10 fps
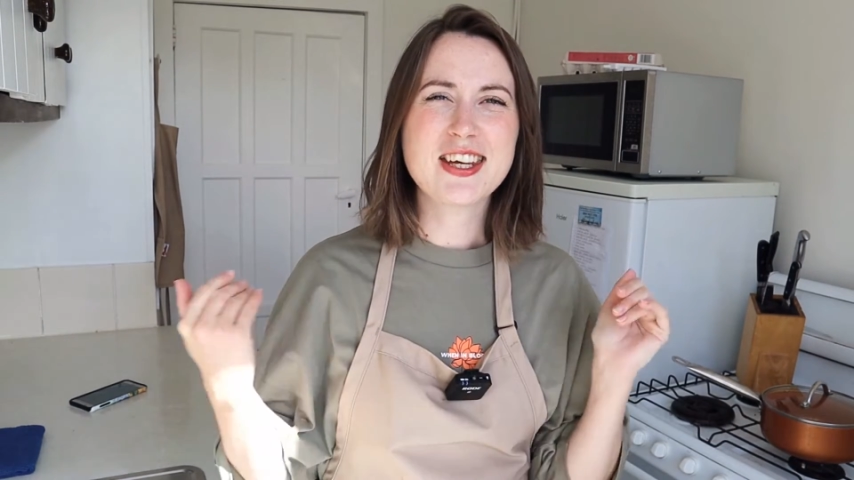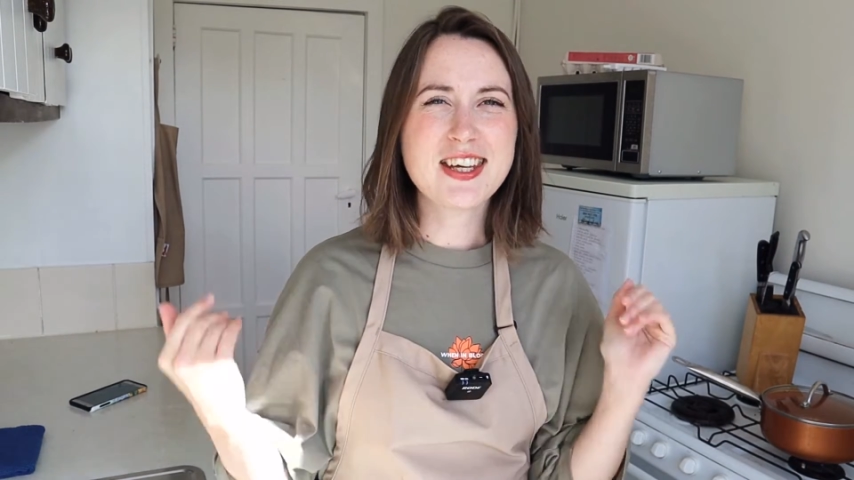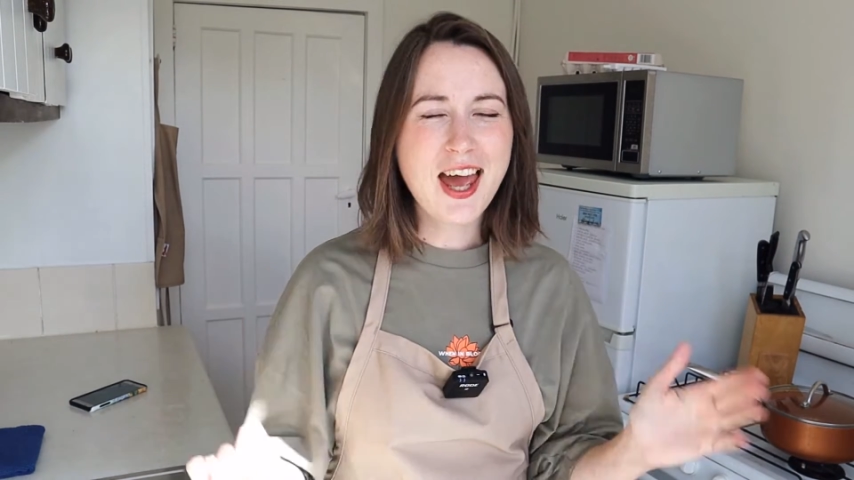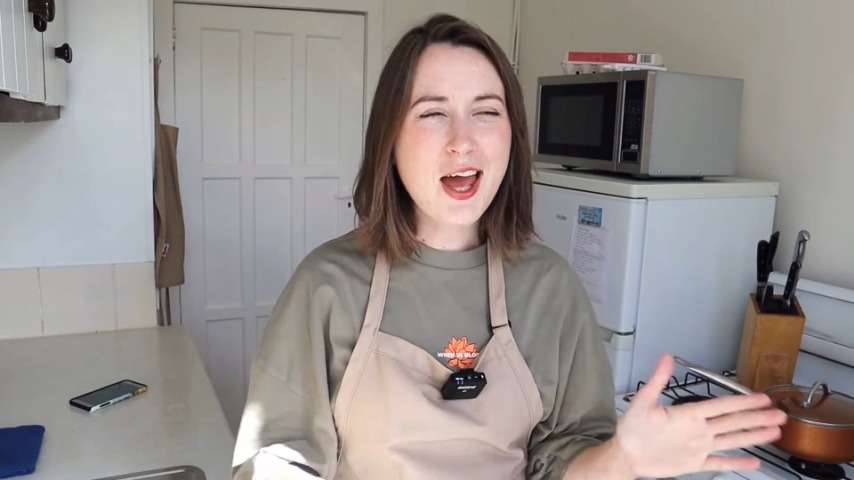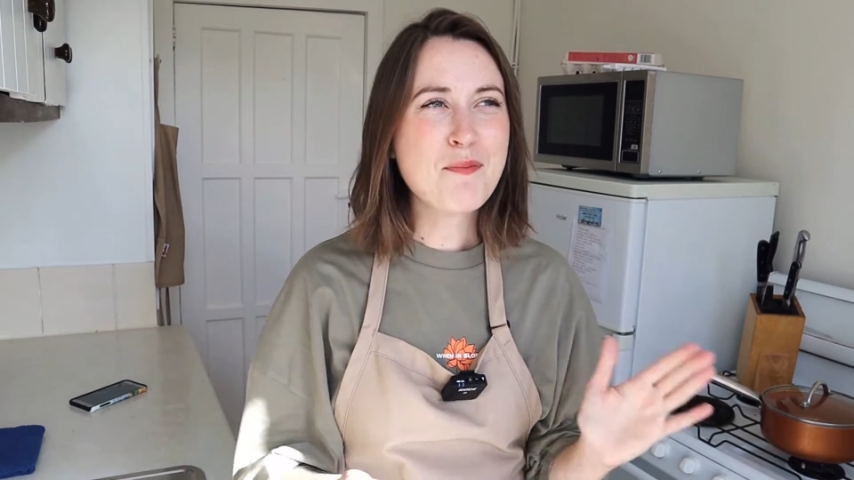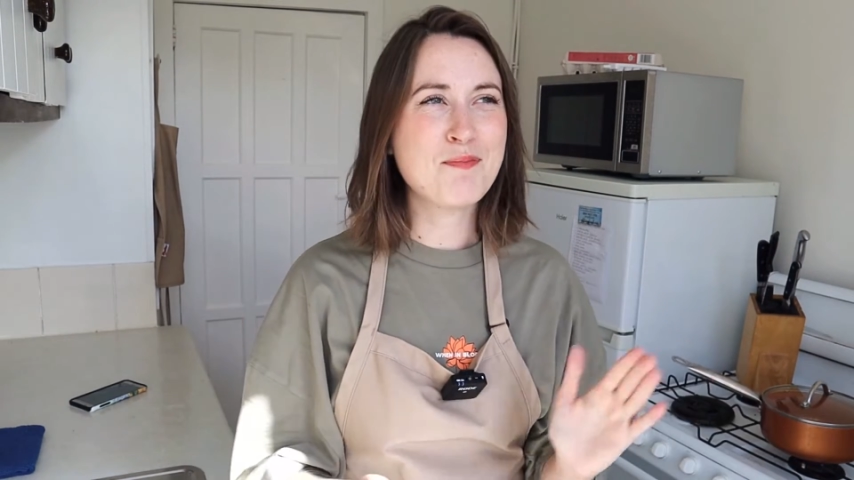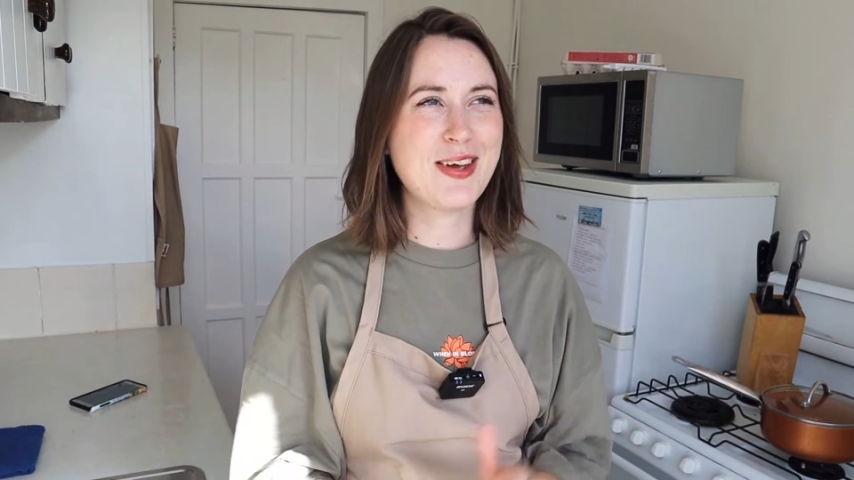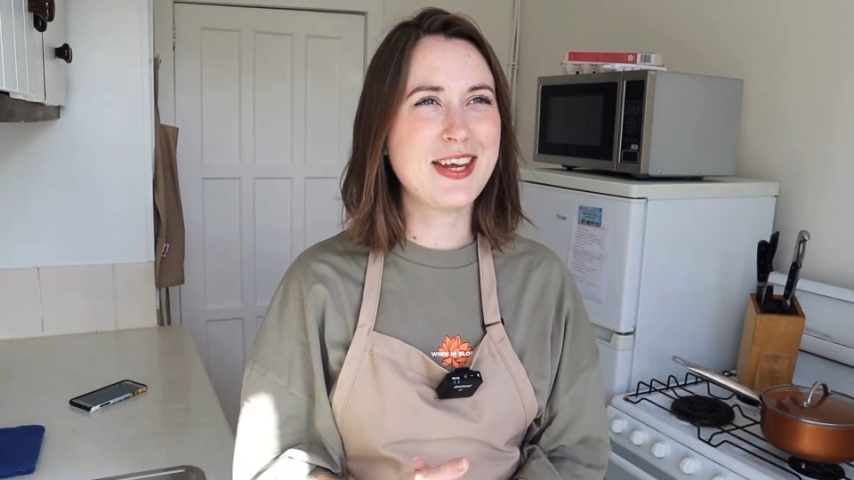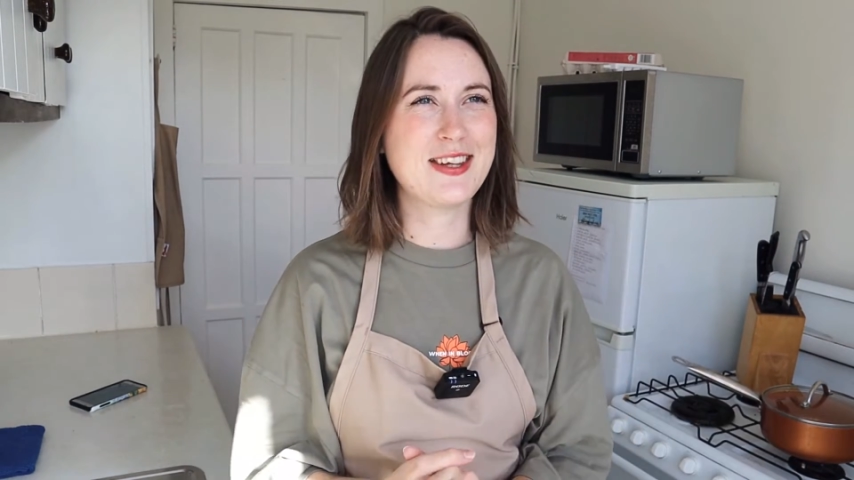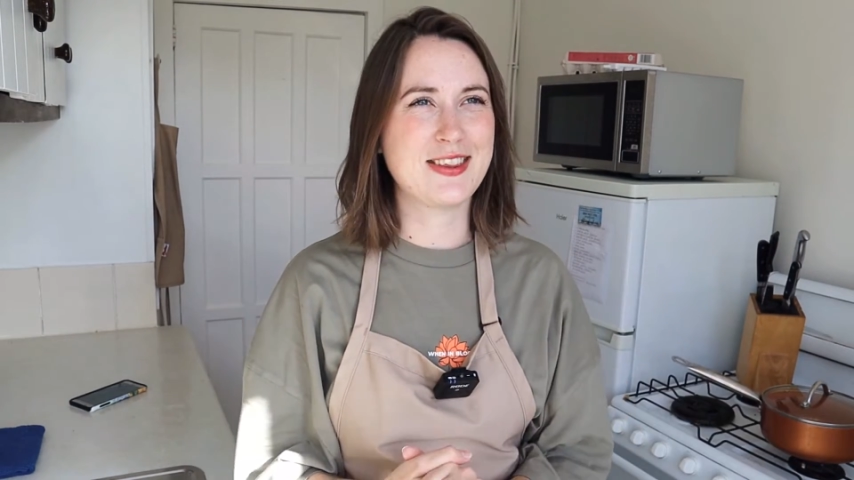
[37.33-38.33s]
can
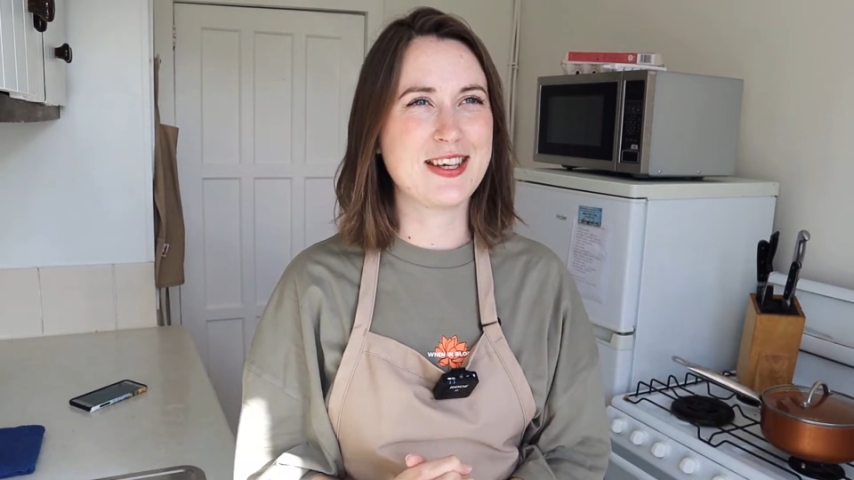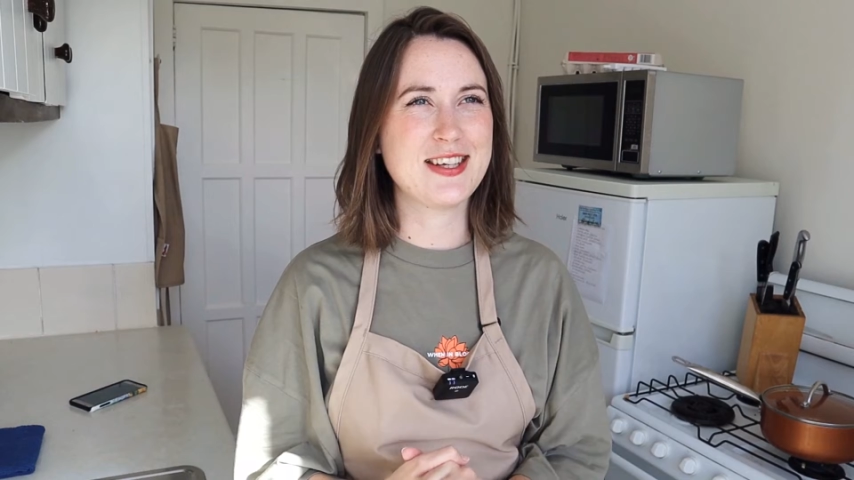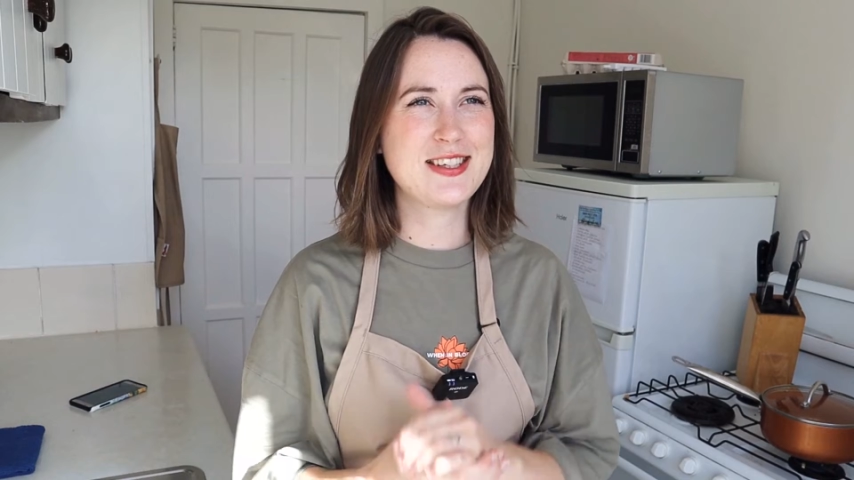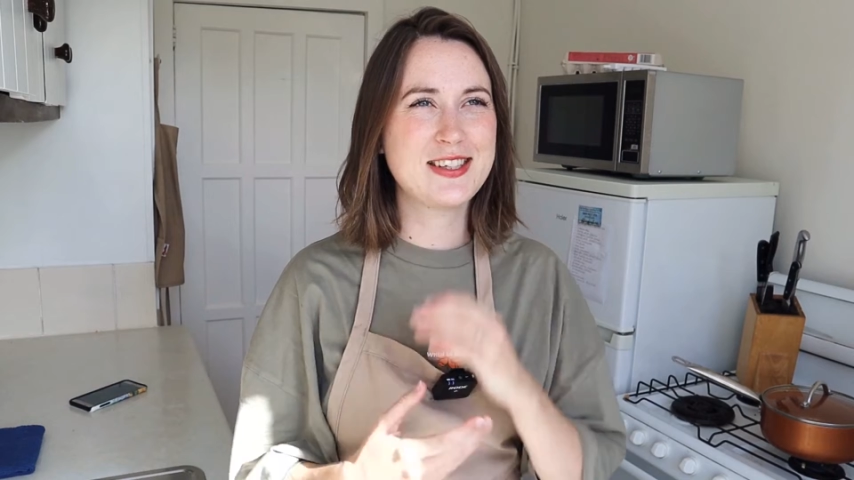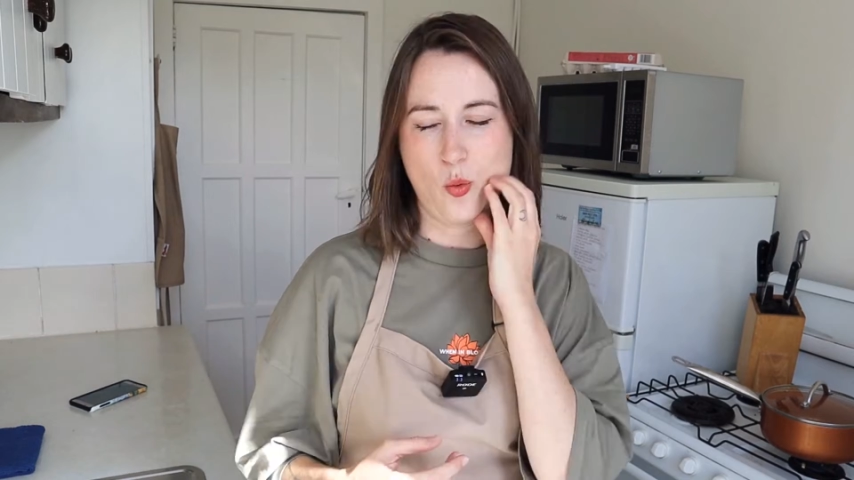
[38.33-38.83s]
make this